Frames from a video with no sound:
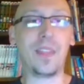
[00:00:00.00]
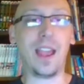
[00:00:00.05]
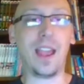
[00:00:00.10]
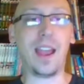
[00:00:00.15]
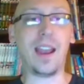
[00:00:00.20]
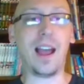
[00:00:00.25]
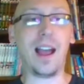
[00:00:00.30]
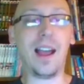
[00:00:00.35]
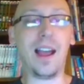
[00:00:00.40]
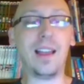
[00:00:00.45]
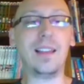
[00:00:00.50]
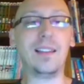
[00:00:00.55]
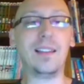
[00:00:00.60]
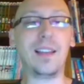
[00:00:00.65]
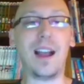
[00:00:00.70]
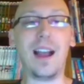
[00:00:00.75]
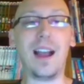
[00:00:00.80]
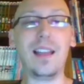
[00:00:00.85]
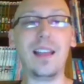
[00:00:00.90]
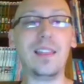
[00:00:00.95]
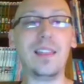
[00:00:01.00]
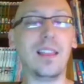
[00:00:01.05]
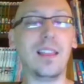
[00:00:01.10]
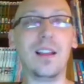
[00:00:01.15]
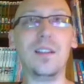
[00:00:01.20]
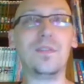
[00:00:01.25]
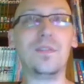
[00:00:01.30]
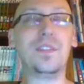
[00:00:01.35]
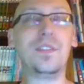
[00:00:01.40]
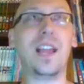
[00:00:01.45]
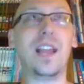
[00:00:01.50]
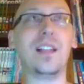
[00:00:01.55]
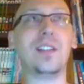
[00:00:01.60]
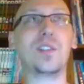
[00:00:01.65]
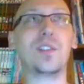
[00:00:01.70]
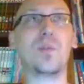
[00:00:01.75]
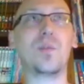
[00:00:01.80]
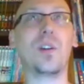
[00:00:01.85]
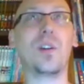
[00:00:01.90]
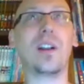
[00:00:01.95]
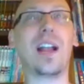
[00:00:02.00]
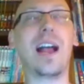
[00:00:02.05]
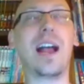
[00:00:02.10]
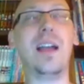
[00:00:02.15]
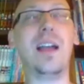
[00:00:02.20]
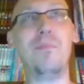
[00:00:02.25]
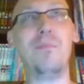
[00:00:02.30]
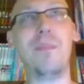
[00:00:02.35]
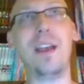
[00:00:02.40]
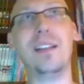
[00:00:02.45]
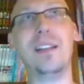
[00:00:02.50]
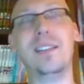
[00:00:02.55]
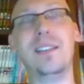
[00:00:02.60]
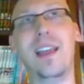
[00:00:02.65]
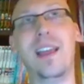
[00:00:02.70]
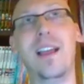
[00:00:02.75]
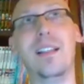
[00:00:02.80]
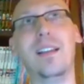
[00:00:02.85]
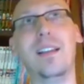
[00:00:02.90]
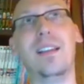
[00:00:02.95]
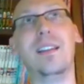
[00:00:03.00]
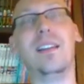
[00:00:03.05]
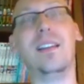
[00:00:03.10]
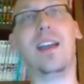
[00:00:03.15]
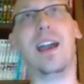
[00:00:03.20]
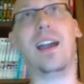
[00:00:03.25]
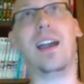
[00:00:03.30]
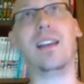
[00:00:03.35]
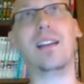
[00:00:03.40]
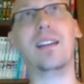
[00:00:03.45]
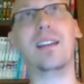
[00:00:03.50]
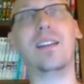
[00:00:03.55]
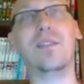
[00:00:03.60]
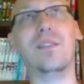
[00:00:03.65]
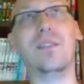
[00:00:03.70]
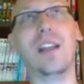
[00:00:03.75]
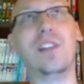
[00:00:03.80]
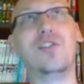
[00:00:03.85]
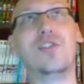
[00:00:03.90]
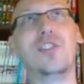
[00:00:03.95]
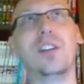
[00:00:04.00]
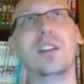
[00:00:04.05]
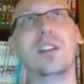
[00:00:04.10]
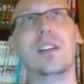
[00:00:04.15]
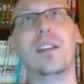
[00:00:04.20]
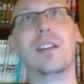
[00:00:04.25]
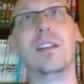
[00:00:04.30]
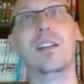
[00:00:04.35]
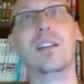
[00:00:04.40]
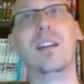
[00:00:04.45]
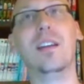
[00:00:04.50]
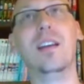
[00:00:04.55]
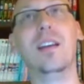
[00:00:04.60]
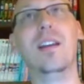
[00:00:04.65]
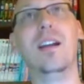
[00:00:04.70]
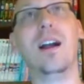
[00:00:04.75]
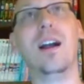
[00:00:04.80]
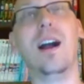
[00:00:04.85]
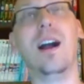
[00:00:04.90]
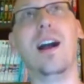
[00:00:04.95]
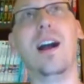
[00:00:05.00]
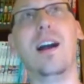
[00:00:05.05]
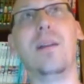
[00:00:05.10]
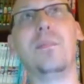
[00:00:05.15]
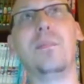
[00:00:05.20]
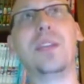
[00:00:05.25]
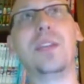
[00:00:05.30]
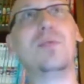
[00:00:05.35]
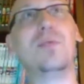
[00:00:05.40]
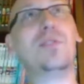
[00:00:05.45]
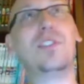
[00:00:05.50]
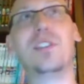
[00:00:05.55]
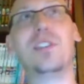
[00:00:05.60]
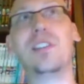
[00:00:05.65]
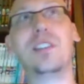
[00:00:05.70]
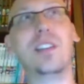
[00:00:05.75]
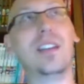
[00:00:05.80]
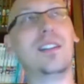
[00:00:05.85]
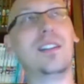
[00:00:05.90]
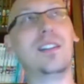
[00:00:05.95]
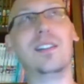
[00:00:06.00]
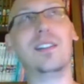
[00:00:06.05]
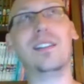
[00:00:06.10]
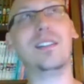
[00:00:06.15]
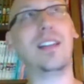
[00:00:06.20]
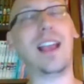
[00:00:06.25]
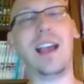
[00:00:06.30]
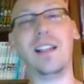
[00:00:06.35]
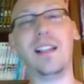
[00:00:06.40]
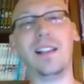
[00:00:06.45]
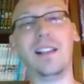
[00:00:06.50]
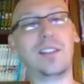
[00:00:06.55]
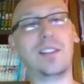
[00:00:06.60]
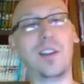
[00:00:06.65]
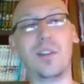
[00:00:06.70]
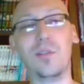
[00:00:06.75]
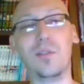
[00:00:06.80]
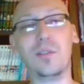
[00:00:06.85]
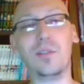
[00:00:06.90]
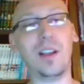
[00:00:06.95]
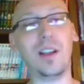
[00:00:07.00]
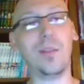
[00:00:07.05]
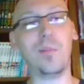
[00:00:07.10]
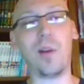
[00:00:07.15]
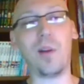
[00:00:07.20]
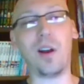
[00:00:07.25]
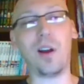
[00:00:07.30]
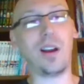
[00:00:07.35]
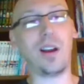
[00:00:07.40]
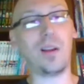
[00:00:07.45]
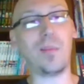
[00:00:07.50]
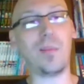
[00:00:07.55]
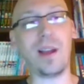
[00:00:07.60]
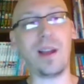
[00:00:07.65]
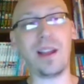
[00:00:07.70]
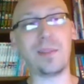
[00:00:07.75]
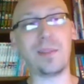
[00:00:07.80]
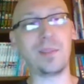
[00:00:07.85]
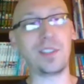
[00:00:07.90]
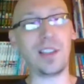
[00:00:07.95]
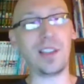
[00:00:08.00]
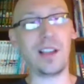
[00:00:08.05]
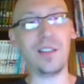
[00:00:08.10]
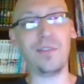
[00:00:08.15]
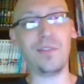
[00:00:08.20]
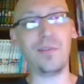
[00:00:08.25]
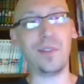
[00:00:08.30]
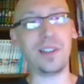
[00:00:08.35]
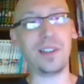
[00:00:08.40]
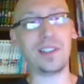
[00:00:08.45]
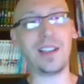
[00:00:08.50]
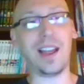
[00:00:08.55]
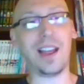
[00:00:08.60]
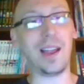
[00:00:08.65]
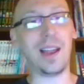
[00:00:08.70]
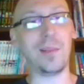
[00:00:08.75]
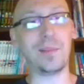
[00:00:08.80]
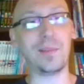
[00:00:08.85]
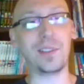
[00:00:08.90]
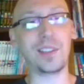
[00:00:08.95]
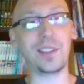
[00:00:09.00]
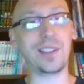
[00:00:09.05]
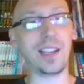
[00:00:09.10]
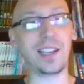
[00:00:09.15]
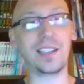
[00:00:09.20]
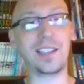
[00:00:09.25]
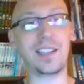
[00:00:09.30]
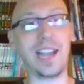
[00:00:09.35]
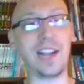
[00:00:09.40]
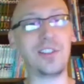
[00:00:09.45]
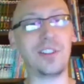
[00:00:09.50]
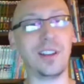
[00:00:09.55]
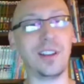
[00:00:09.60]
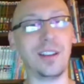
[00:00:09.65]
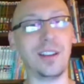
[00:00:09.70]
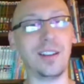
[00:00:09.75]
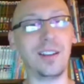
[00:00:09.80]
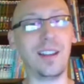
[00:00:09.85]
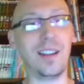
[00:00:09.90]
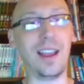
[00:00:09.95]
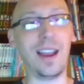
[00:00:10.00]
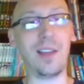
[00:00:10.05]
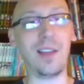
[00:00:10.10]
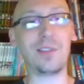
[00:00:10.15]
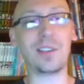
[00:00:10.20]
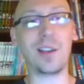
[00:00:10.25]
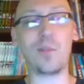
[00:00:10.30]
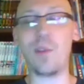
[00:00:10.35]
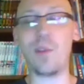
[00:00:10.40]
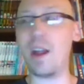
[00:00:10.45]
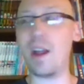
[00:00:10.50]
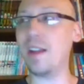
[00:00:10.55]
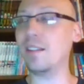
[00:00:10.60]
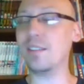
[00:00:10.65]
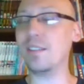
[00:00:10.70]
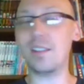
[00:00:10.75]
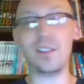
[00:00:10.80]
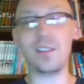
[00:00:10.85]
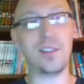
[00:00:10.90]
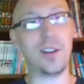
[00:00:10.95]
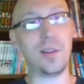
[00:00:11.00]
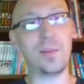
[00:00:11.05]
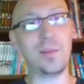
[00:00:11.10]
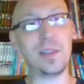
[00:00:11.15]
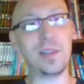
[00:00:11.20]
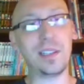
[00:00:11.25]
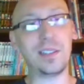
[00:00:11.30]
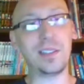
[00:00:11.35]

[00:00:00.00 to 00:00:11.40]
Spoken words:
And I love Talent's work. I met Talent at a convention. He was just sitting at like the hotel bar by himself one time, just like sketching. And I was like, why is there nobody